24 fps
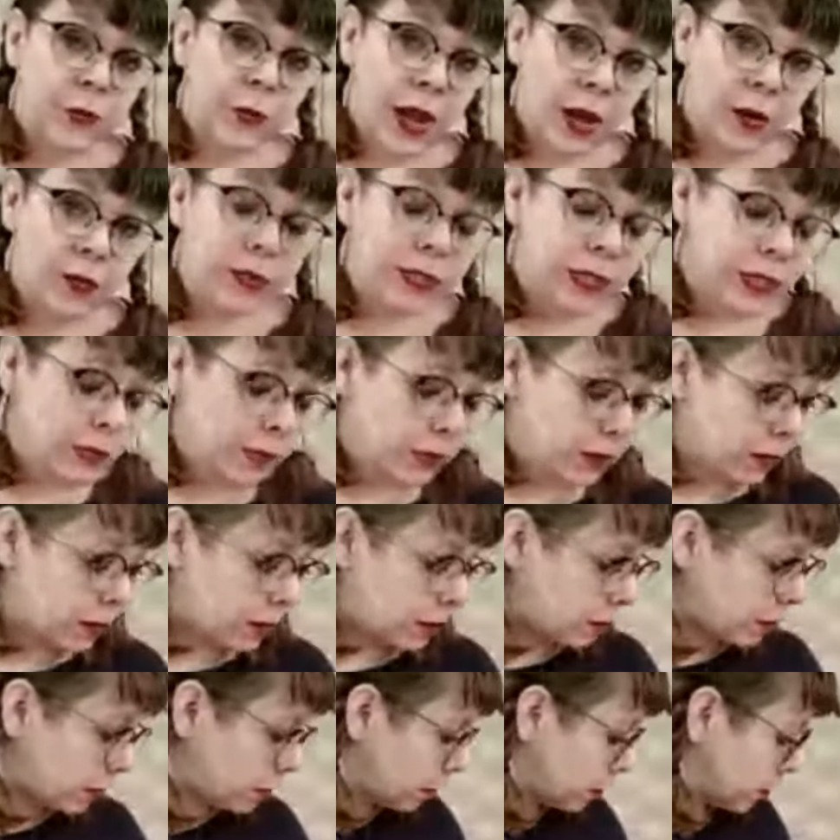around it,
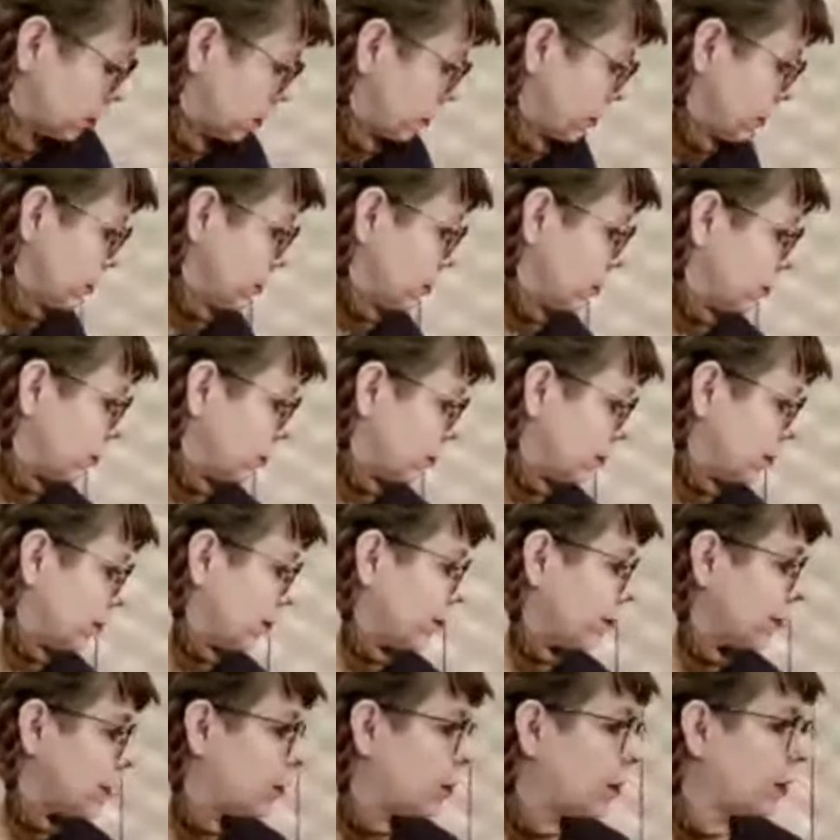
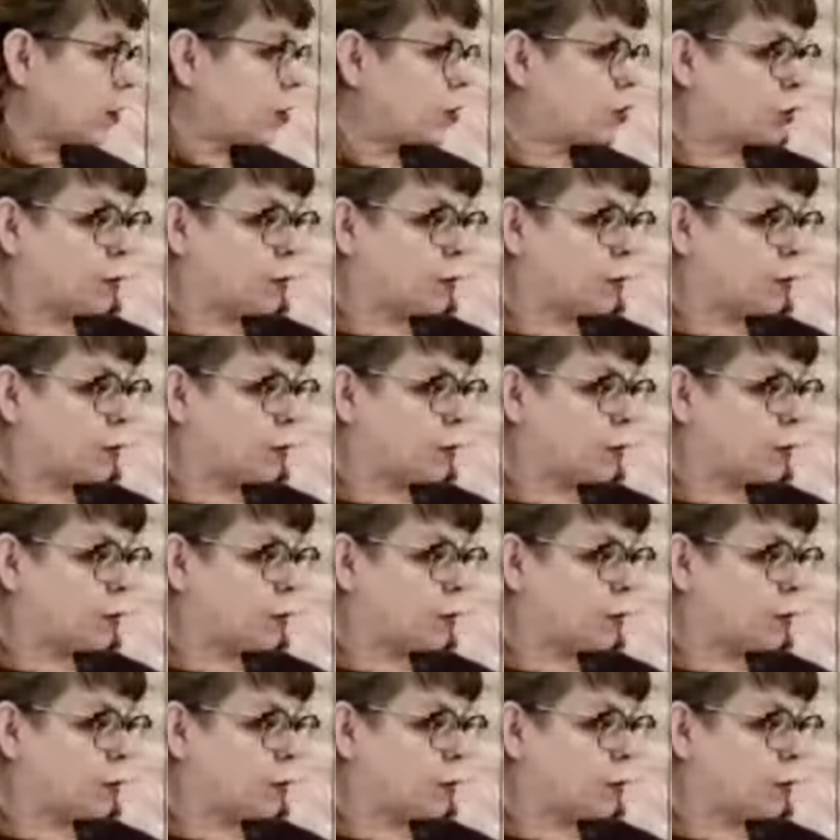the